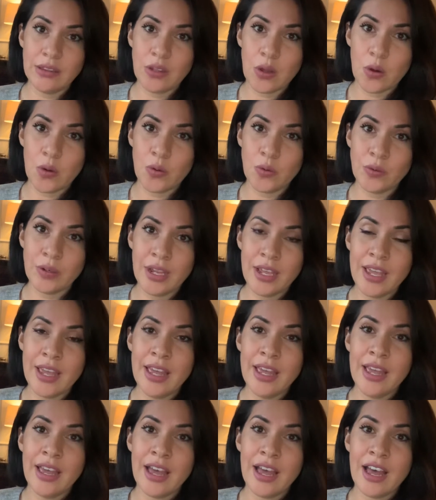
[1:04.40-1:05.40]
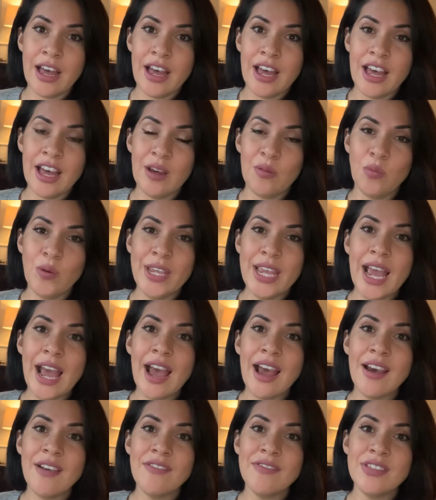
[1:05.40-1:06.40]
loan, we
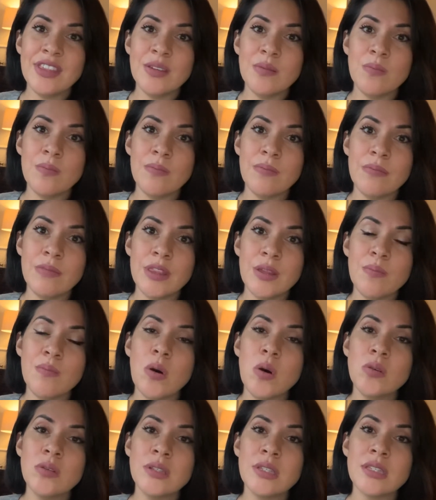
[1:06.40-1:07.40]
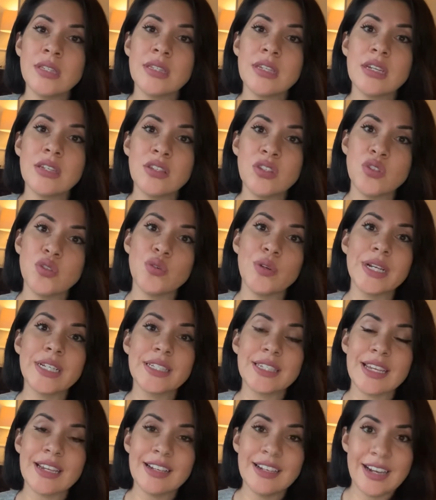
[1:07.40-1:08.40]
have the most
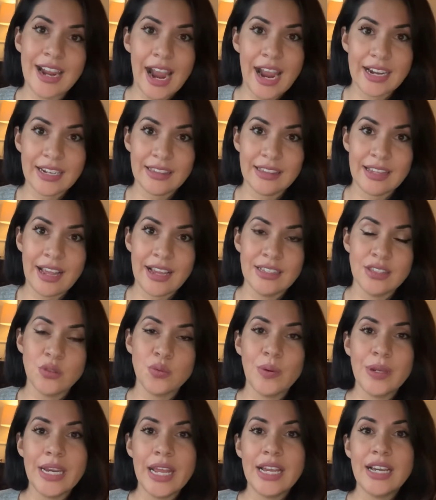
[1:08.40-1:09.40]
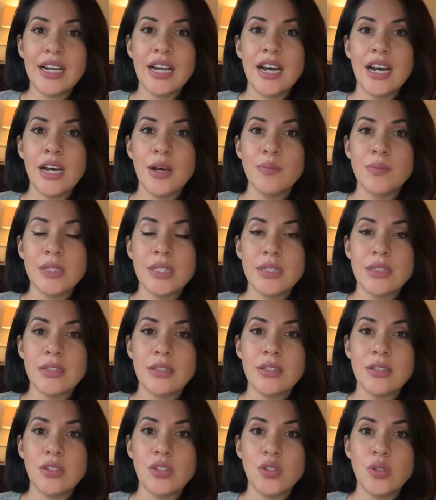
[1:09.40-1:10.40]
strict guidelines when it comes
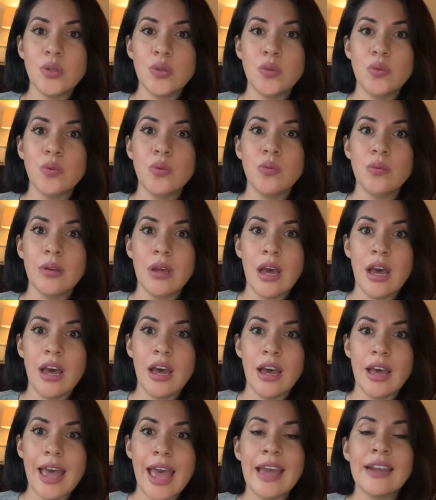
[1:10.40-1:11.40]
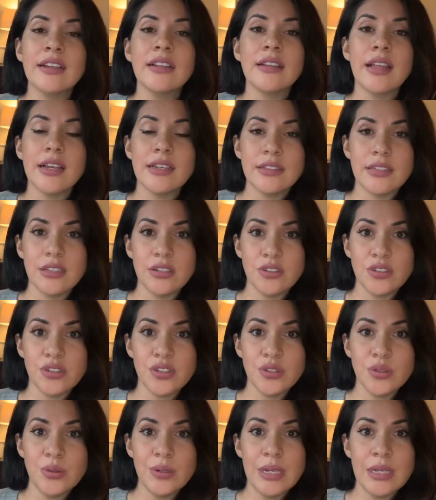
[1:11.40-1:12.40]
to analyzing your
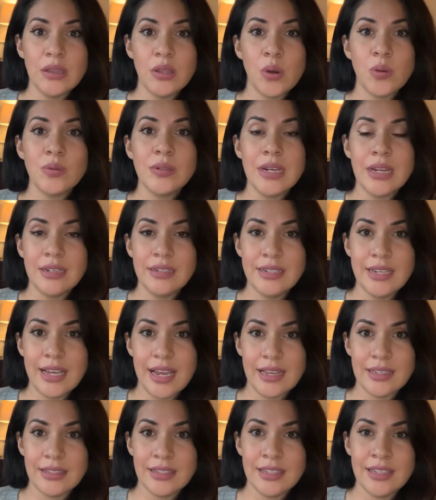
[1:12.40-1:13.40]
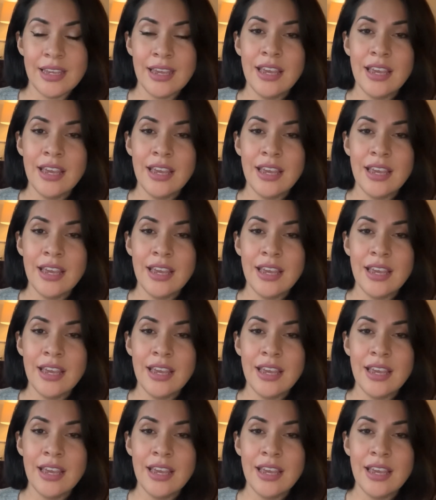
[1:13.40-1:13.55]
student loan debt.